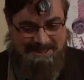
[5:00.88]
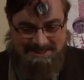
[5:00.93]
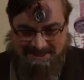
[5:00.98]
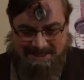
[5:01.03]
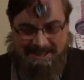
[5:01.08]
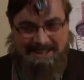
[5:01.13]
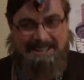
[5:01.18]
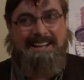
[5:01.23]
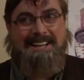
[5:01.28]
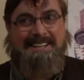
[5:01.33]
It's
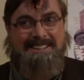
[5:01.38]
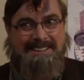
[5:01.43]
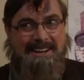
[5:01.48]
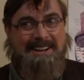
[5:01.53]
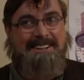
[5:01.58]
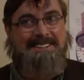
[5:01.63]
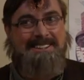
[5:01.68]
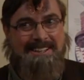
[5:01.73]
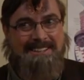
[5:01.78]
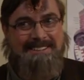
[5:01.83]
all right,
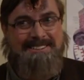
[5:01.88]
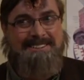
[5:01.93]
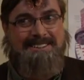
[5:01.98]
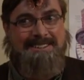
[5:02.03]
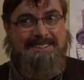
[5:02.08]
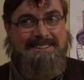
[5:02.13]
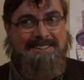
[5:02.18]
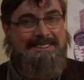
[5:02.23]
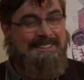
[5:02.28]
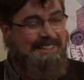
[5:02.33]
Doctor.
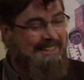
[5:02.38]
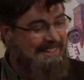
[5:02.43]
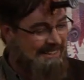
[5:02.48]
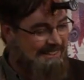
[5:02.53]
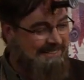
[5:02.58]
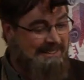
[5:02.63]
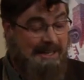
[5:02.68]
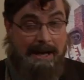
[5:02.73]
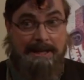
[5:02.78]
I,